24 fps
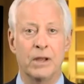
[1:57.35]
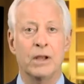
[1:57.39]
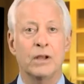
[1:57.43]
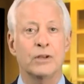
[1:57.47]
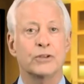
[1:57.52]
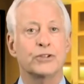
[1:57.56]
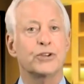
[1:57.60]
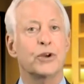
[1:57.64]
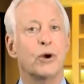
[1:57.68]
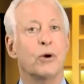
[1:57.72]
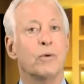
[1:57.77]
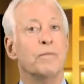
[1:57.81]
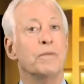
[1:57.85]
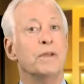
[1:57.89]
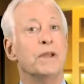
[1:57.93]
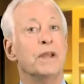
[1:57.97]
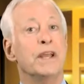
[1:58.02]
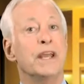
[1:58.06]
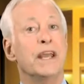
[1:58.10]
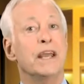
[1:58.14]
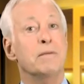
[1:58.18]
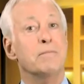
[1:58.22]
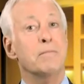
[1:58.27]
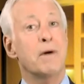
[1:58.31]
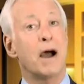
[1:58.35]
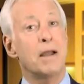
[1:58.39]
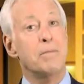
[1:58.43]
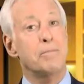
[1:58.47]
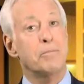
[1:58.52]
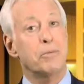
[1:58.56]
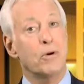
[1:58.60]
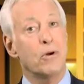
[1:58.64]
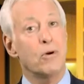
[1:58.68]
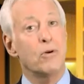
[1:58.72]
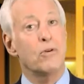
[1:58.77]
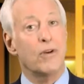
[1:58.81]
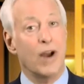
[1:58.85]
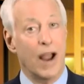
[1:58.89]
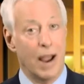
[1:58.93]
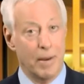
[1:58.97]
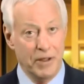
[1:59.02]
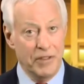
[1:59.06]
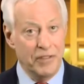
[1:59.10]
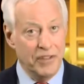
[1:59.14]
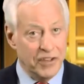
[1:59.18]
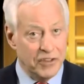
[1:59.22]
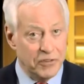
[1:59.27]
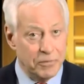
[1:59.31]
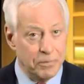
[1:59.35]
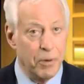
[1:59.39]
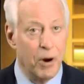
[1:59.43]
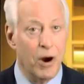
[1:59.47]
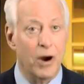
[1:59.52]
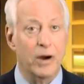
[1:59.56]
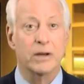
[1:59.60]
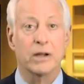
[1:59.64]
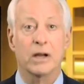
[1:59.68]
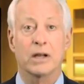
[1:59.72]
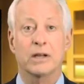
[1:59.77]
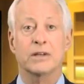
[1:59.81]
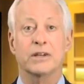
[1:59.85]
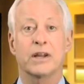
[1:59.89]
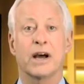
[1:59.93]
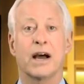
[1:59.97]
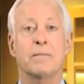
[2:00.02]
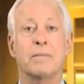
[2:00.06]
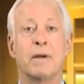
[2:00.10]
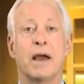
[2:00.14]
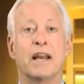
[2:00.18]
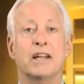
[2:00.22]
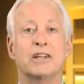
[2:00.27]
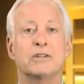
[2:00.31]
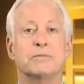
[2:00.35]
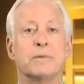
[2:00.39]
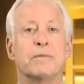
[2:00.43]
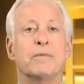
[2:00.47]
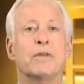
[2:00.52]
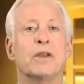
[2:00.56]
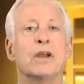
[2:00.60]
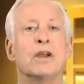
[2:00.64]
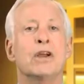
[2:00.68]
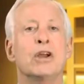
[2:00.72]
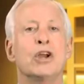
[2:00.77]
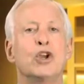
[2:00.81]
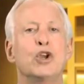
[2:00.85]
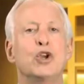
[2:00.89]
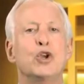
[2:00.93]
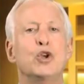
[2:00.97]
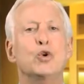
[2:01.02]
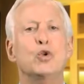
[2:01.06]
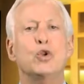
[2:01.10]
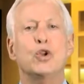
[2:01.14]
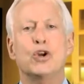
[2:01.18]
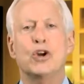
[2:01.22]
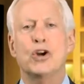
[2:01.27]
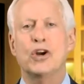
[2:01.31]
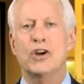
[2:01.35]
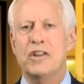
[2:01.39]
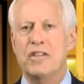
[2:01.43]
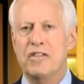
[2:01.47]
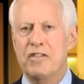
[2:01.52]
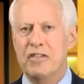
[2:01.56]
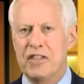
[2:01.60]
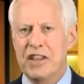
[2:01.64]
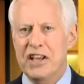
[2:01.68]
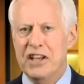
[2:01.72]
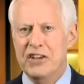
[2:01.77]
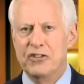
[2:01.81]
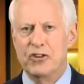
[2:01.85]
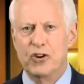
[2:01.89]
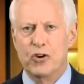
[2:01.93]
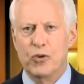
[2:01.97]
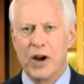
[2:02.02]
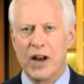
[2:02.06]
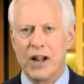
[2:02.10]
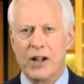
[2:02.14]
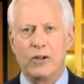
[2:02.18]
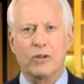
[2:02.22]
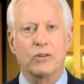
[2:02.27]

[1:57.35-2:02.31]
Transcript: So in my program, in this part on time management, you learn these critical